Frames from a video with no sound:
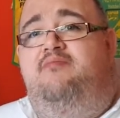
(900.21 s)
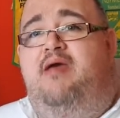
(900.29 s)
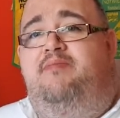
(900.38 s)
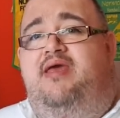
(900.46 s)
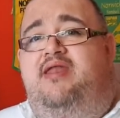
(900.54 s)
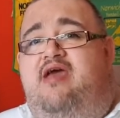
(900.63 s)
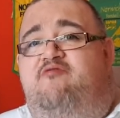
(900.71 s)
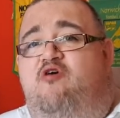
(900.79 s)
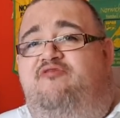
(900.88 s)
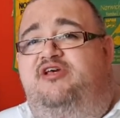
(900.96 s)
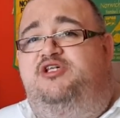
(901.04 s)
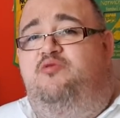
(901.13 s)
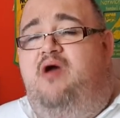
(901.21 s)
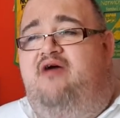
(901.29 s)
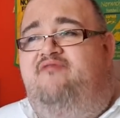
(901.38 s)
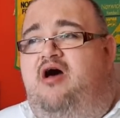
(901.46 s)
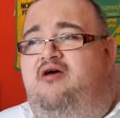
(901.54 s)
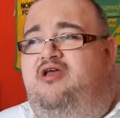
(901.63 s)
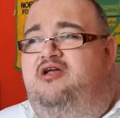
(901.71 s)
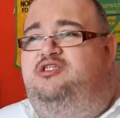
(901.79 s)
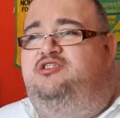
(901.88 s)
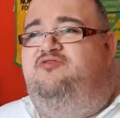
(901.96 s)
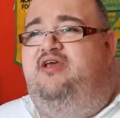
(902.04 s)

maybe in their office or whatever. I just